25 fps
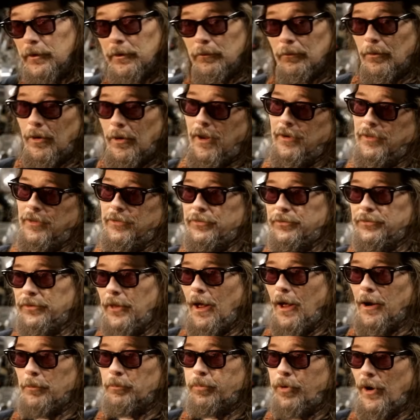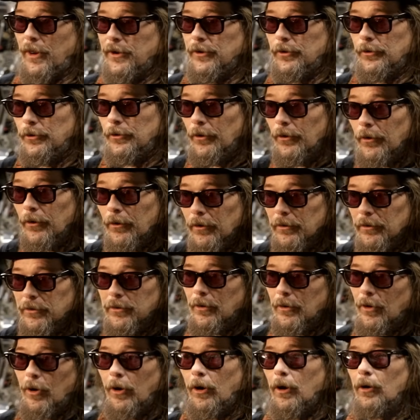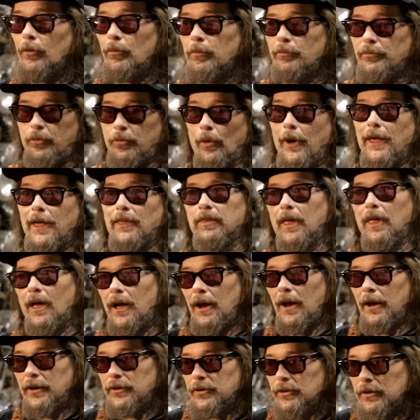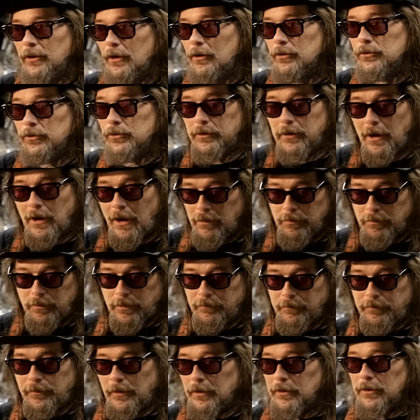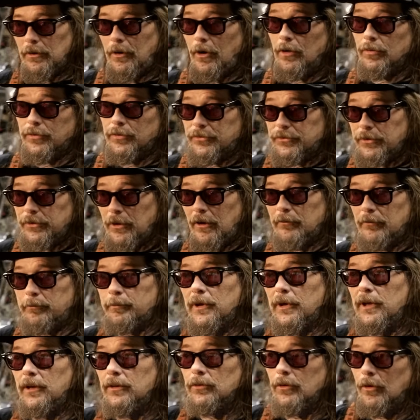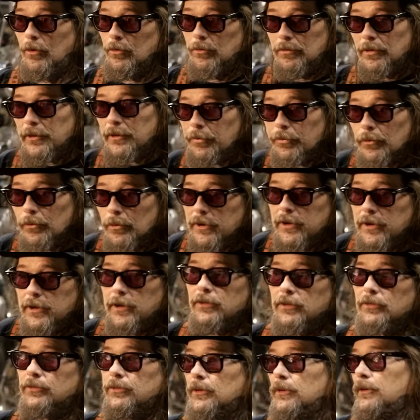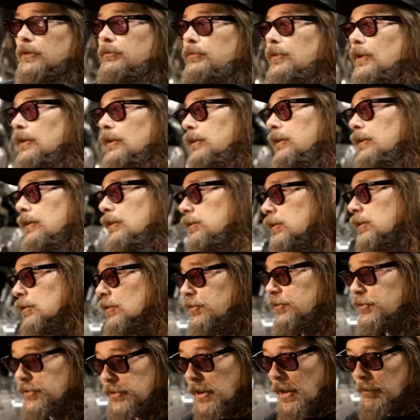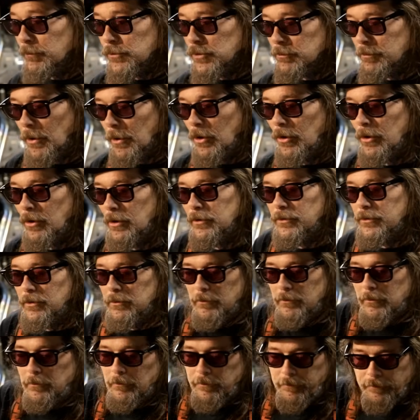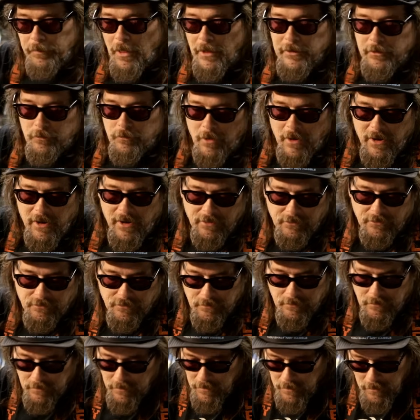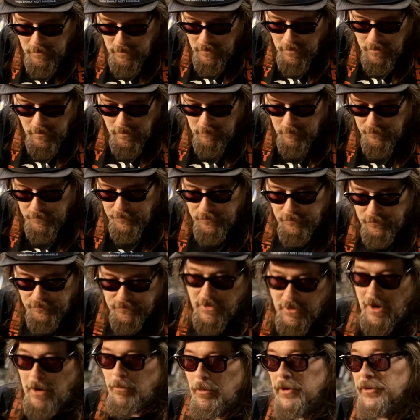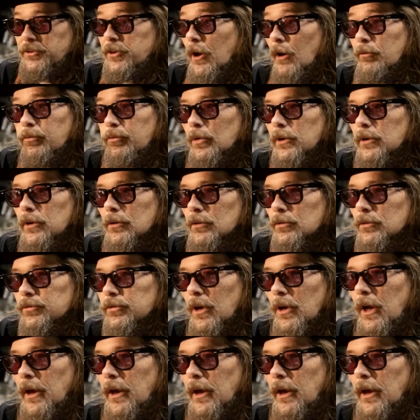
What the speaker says: You didn't ride a stock Predator, you know, or a Redline. You know, you got the fucking all the stuff, man. The Oakley 3s and the fucking you know CW bars and flight cranks and Skyway tough wheels.